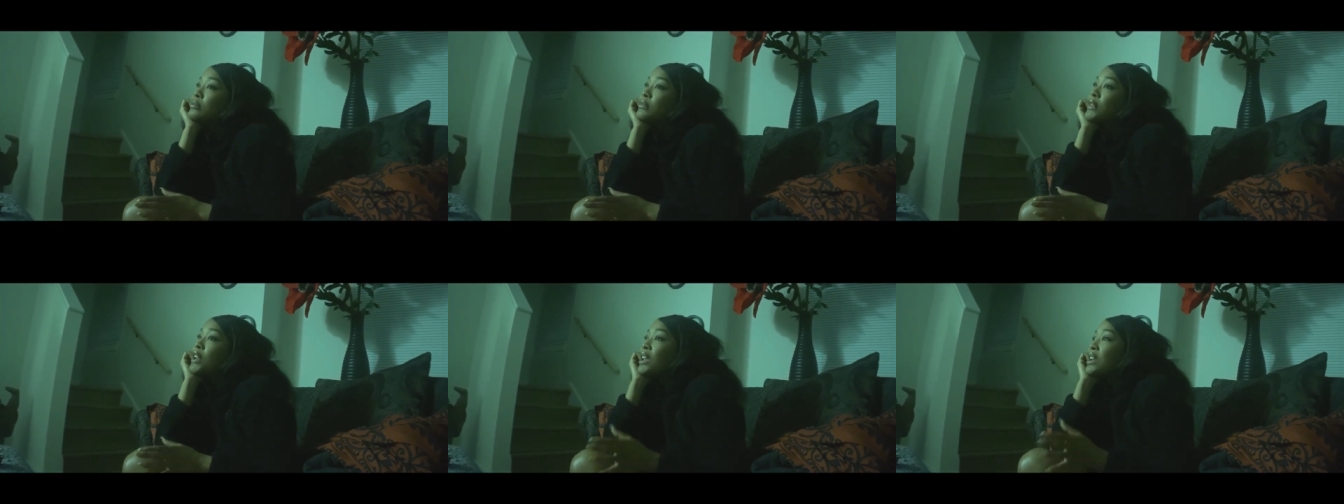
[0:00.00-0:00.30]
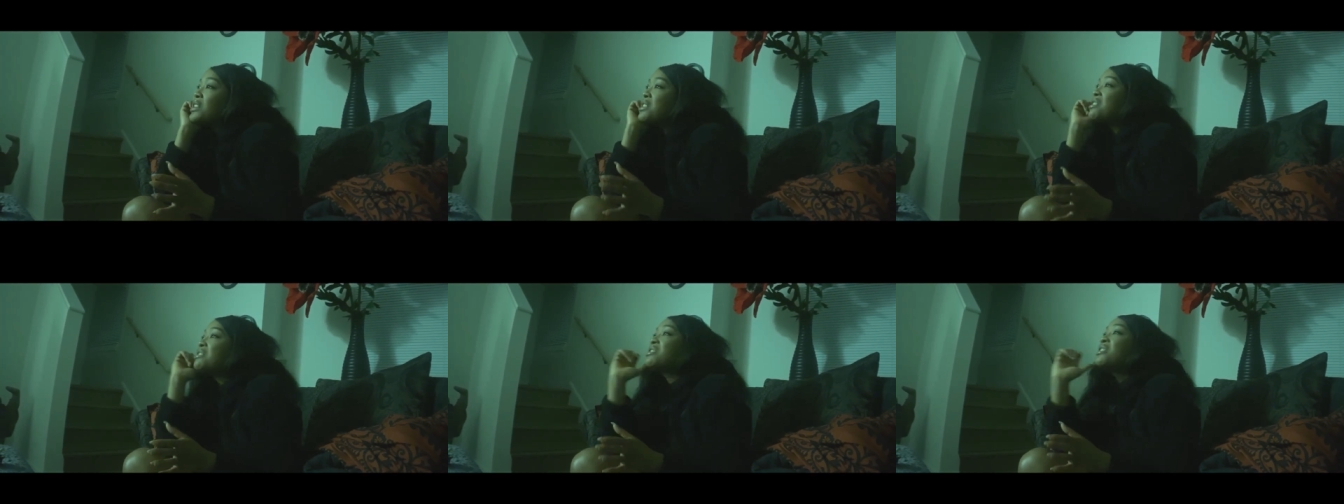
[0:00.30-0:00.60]
It
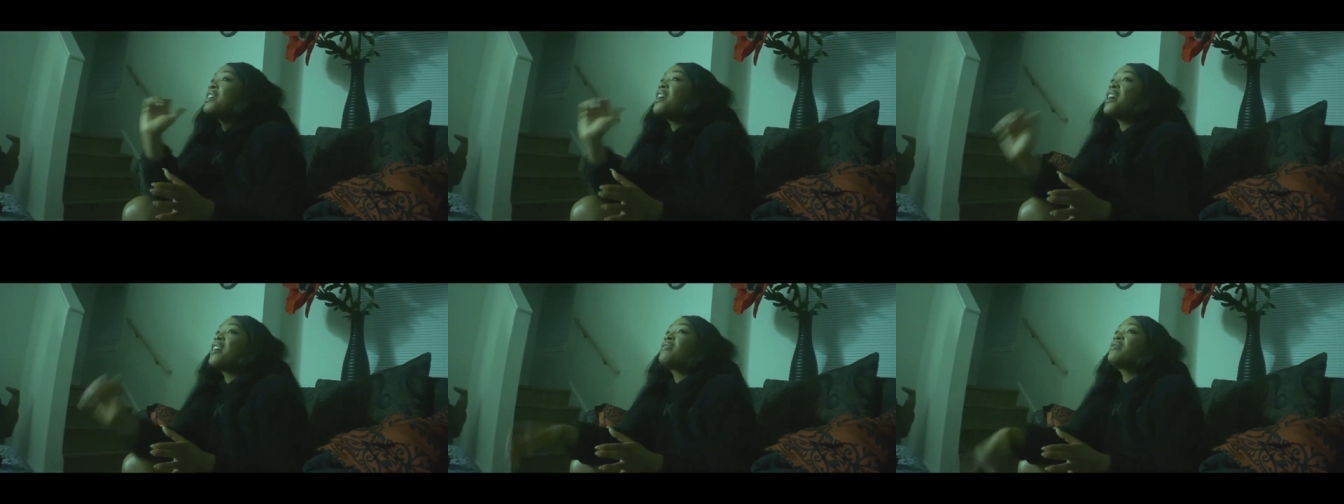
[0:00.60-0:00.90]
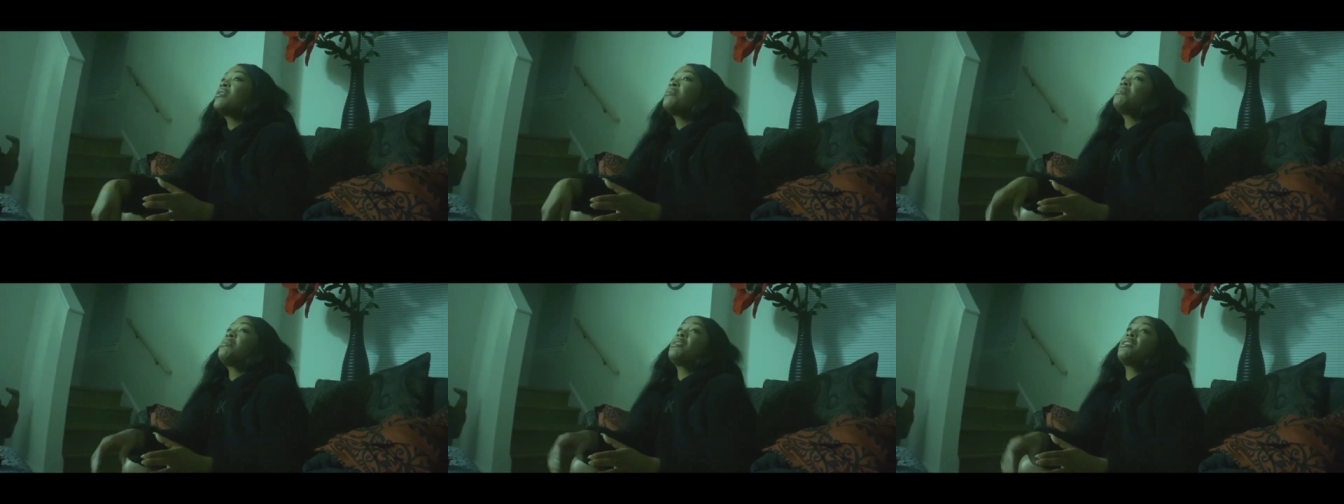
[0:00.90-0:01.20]
doesn't have
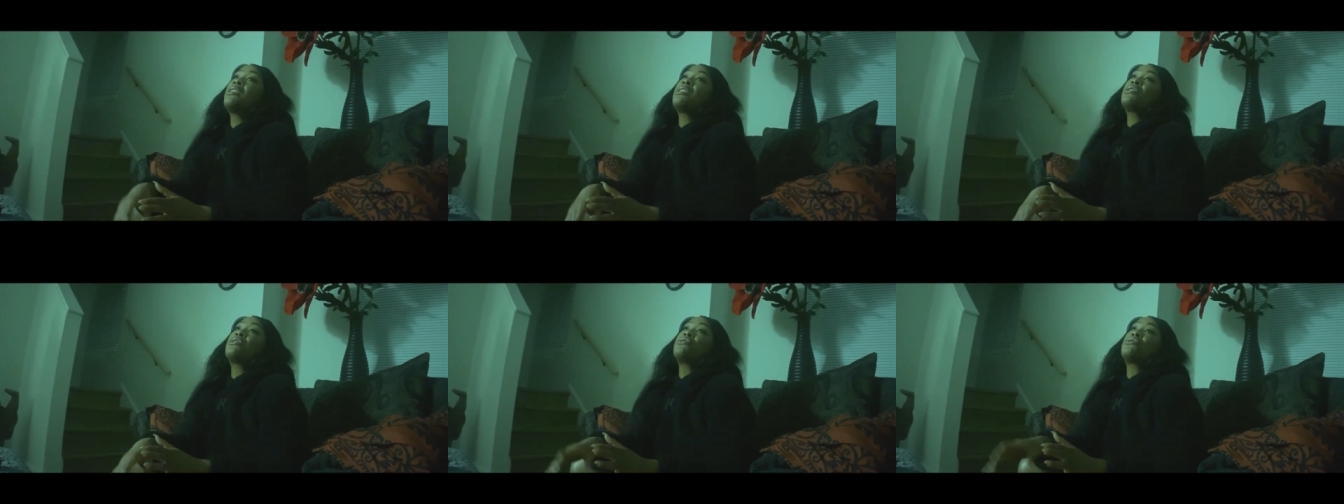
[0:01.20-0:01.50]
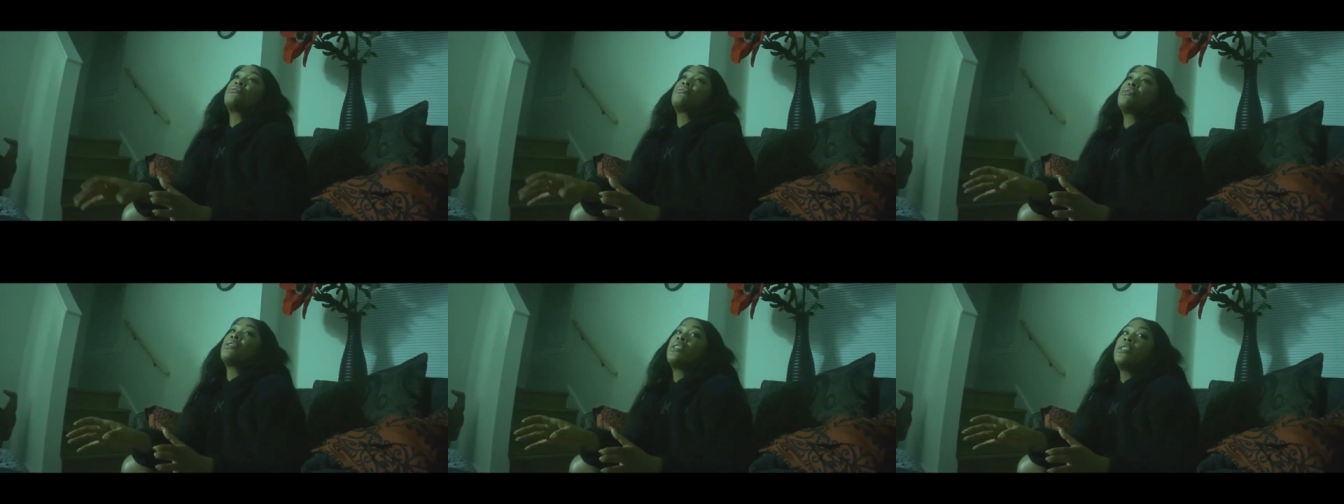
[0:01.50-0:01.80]
to be
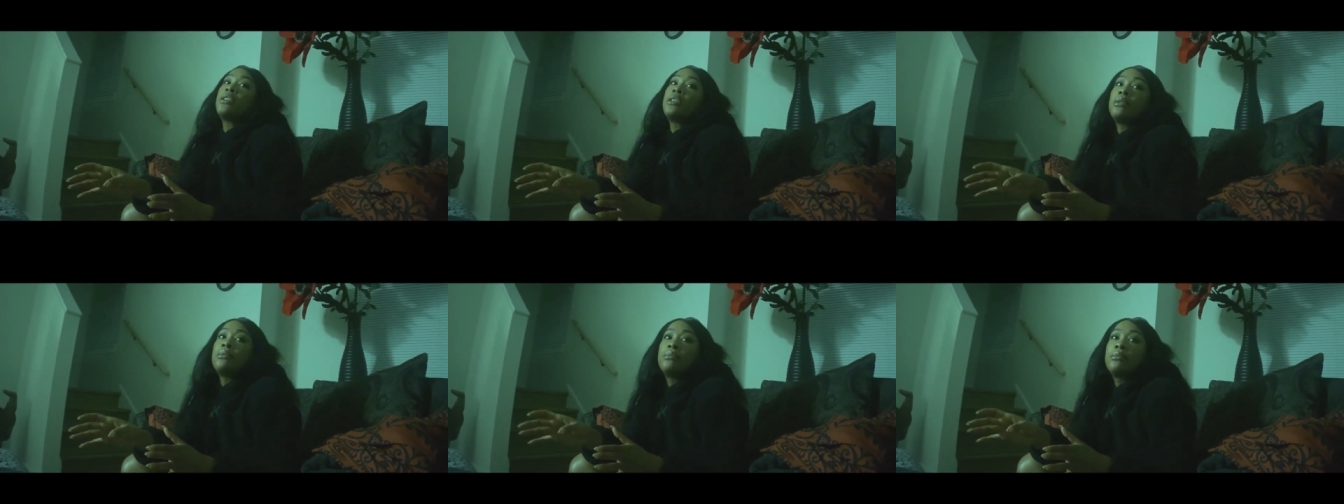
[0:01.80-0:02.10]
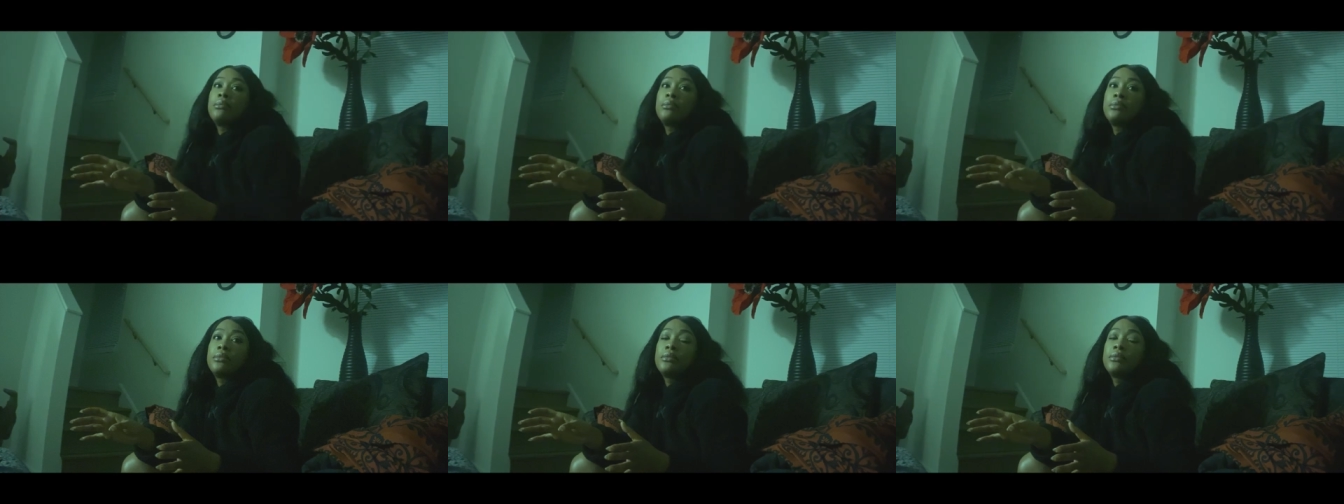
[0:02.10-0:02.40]
extreme,
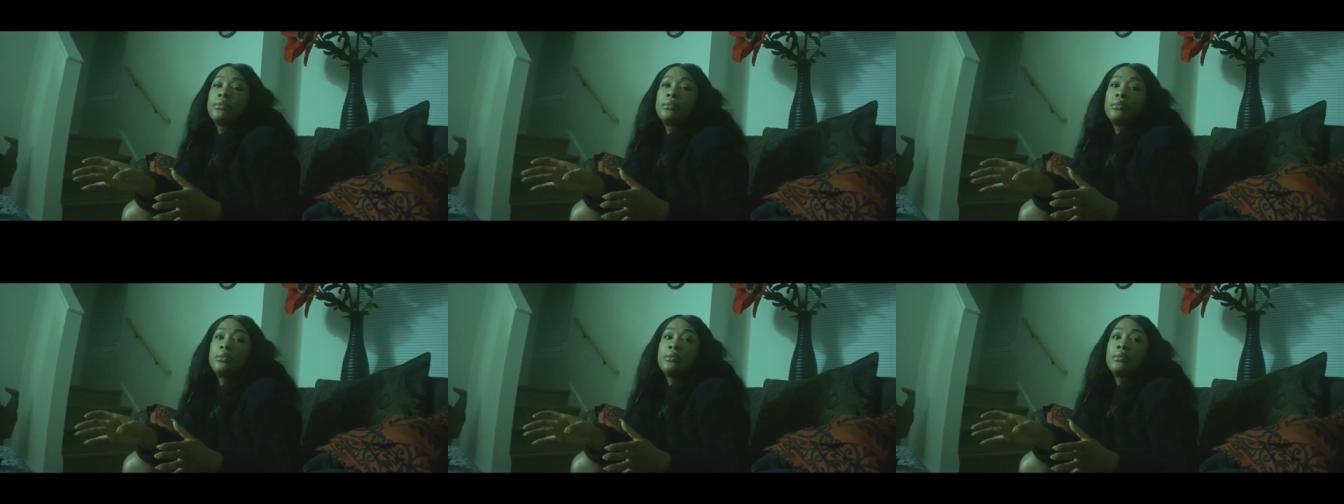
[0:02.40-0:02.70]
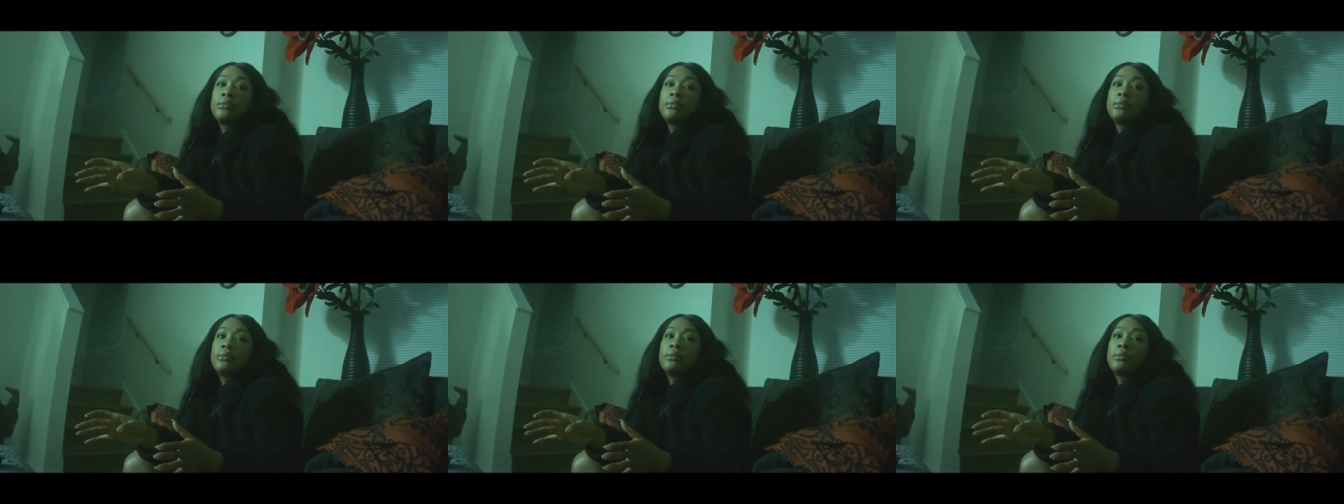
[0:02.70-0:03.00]
mm-hmm.